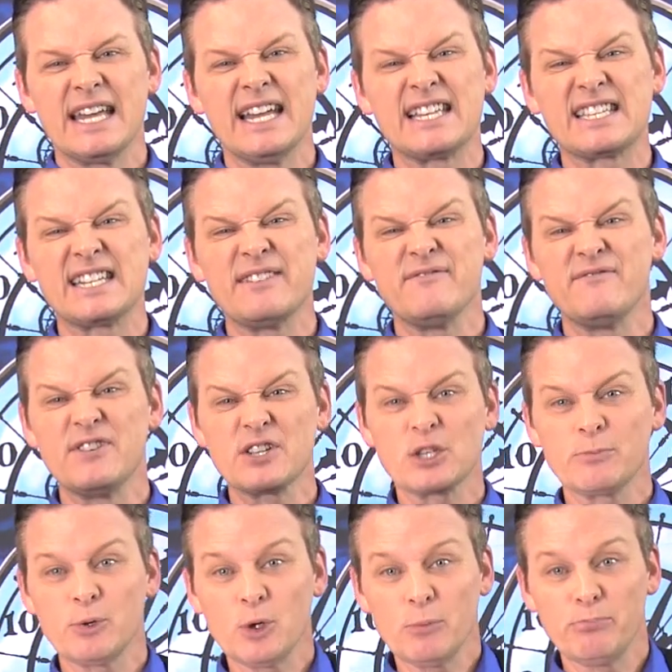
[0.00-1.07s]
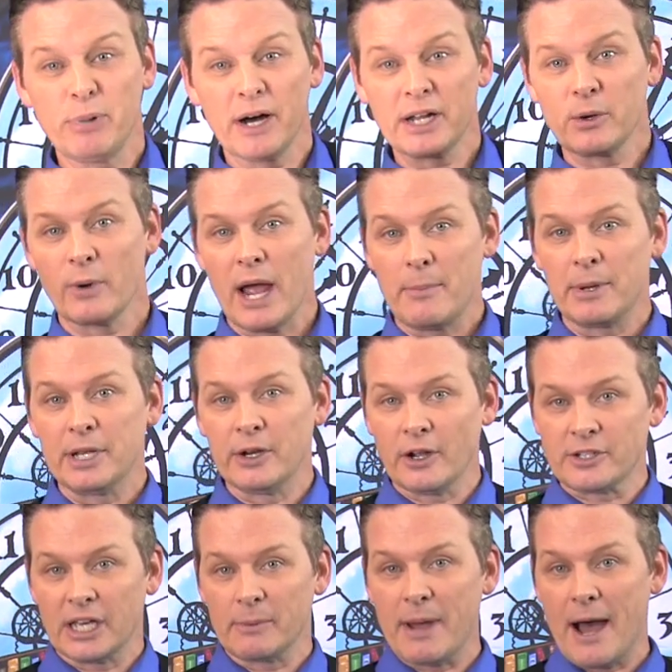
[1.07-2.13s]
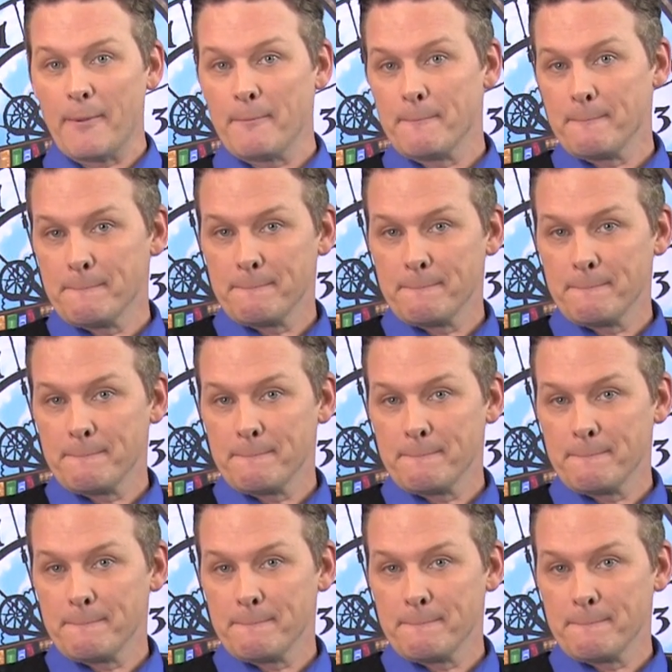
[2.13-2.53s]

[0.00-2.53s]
It's an invisible bunny rabbit. Here, I'll take him out.